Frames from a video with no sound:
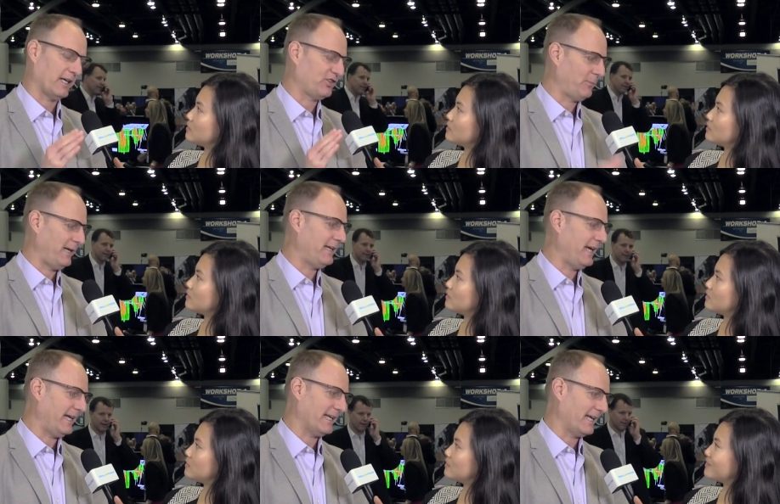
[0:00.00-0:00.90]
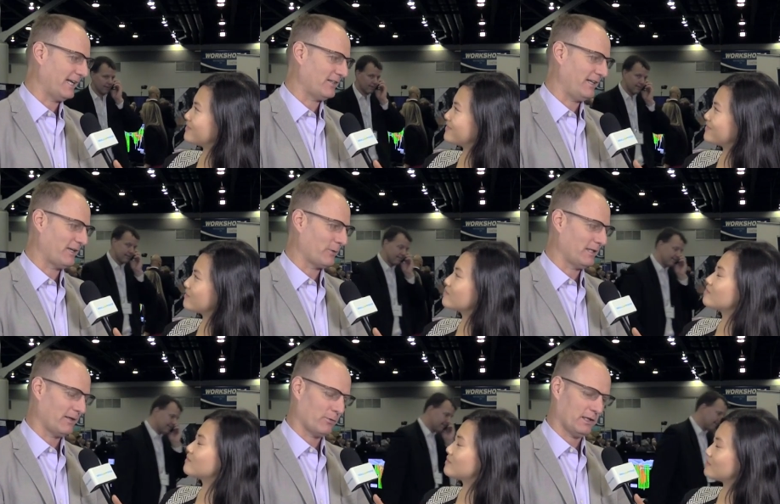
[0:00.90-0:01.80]
Speaker 1: of like speed dating. You get to hear what
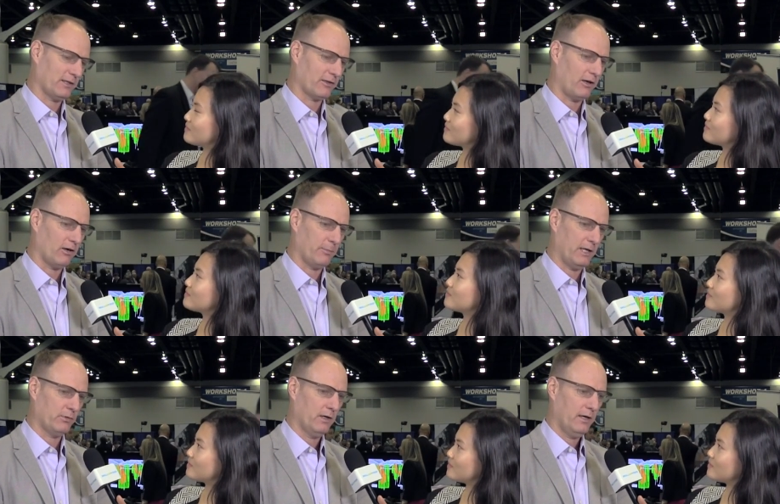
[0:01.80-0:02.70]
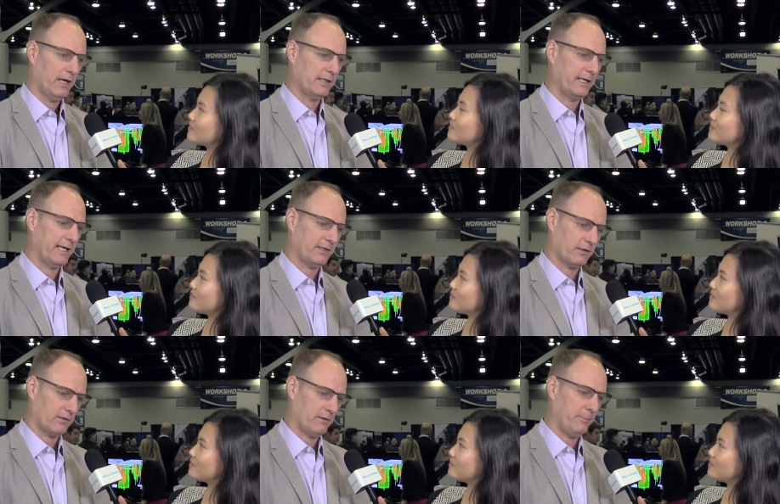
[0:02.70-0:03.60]
they're all about, and then you get
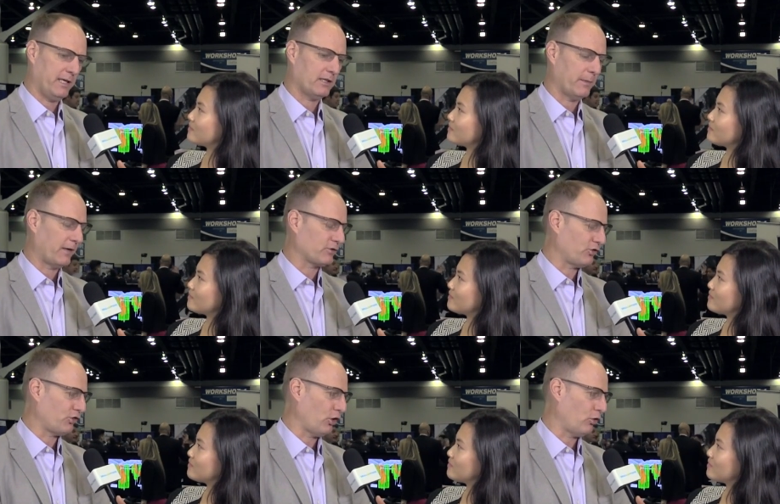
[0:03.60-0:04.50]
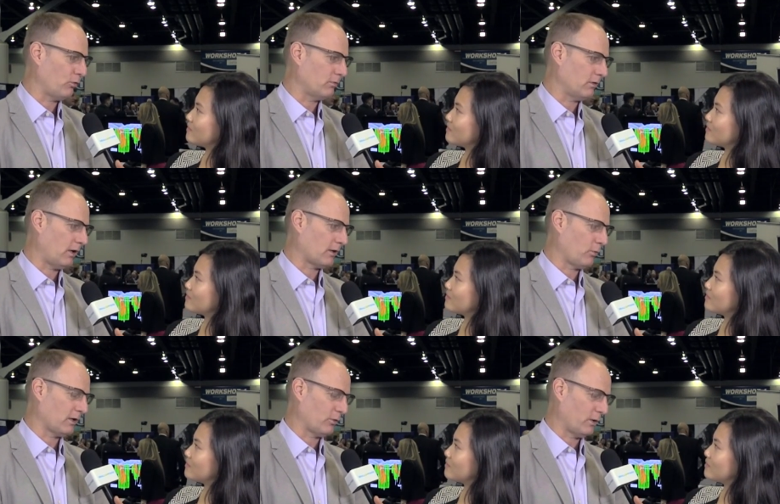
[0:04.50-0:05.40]
to meet them after the show, a lot of
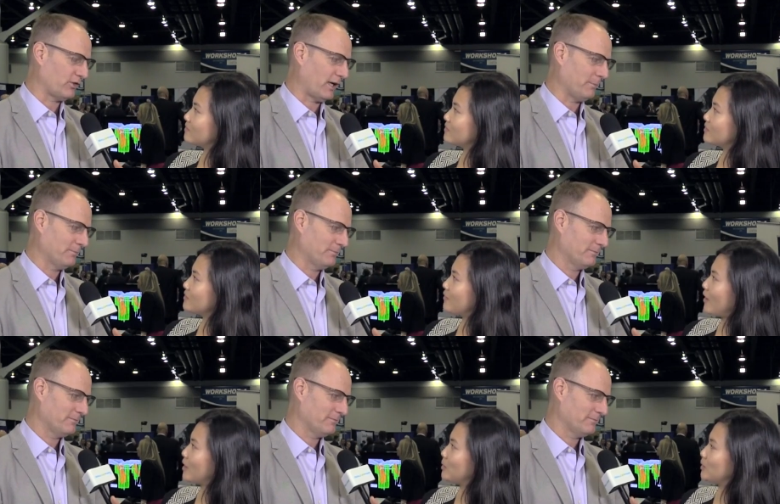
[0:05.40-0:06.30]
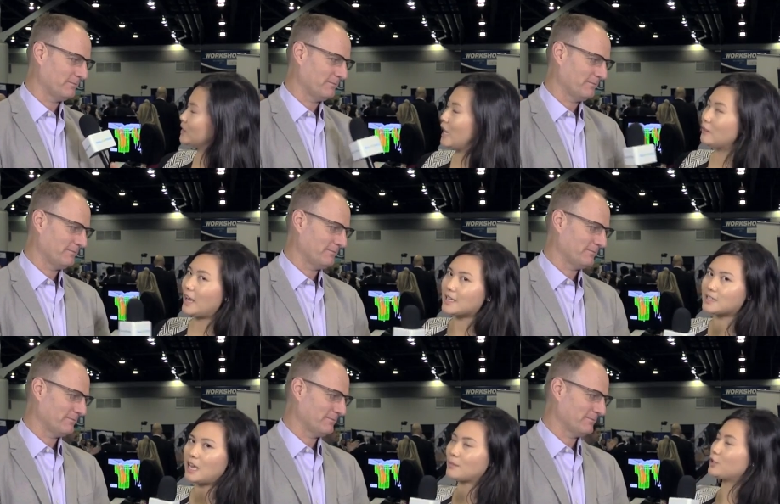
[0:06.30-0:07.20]
one-on-one time.
Speaker 2: Very cool. Now,
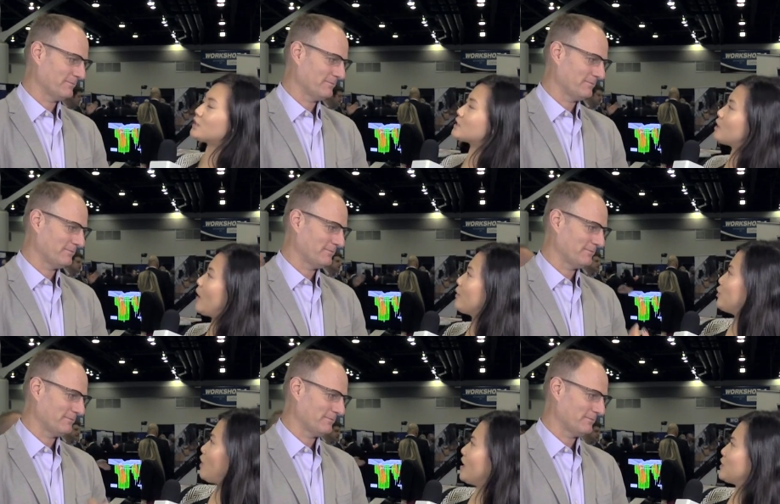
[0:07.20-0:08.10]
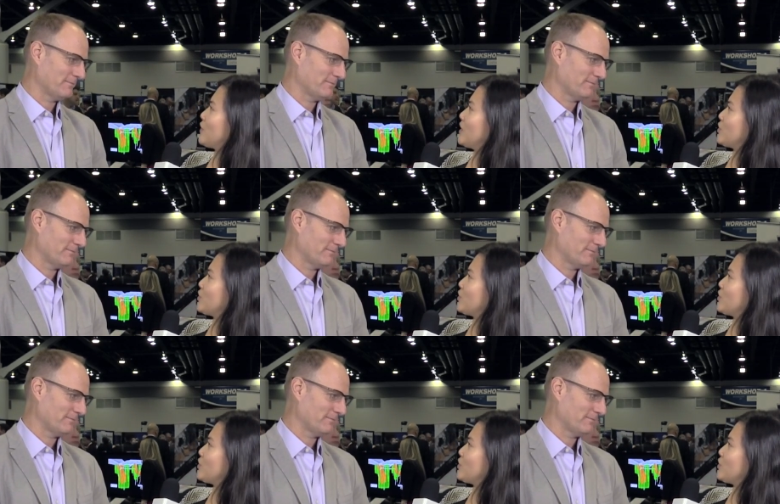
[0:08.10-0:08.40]
lastly, I'm curious to know how you got into the